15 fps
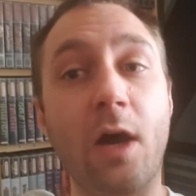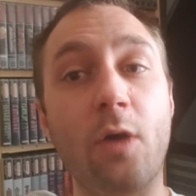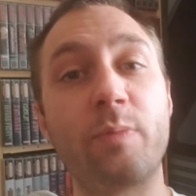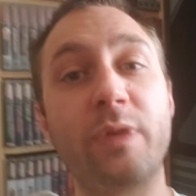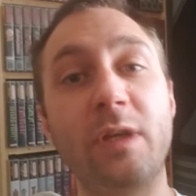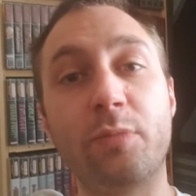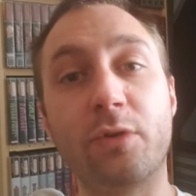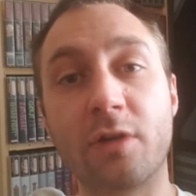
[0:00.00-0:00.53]

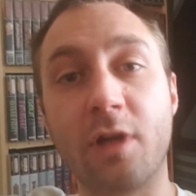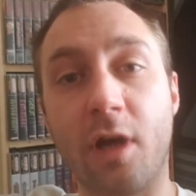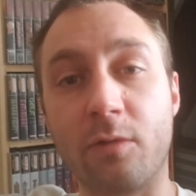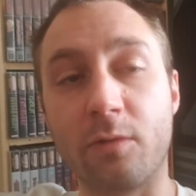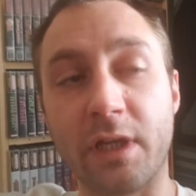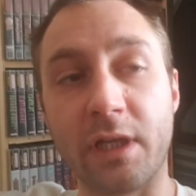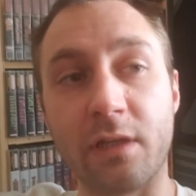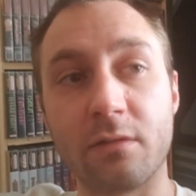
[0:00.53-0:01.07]
without
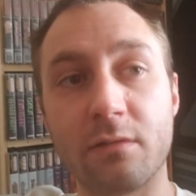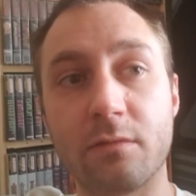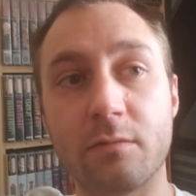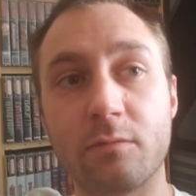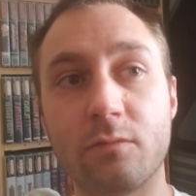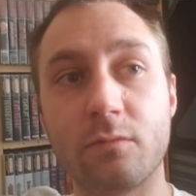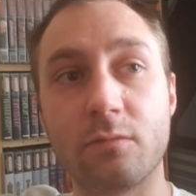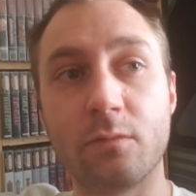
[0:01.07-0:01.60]
people
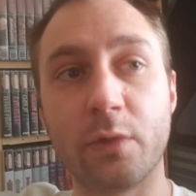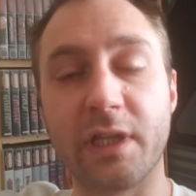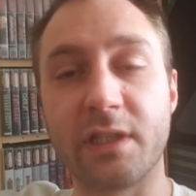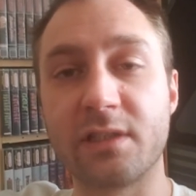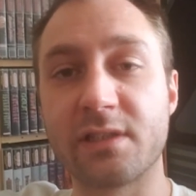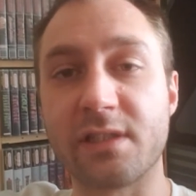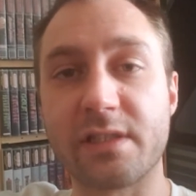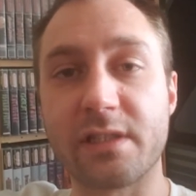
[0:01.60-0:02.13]
going,
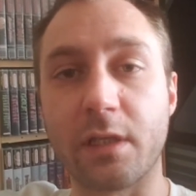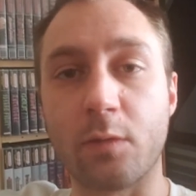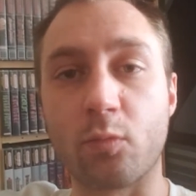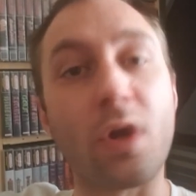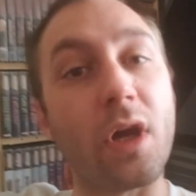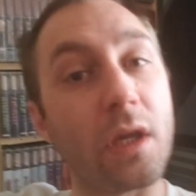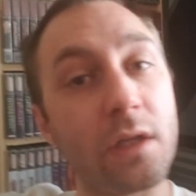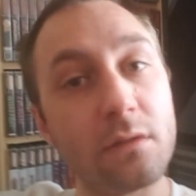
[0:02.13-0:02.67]
well, that
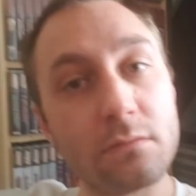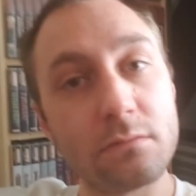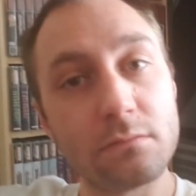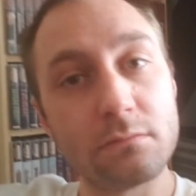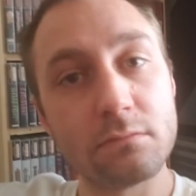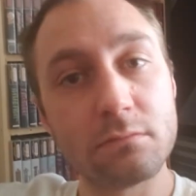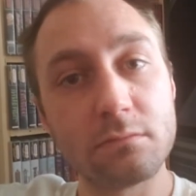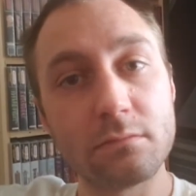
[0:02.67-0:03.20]
doesn't seem
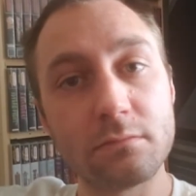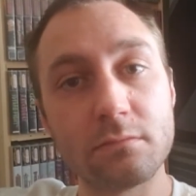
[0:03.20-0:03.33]
right.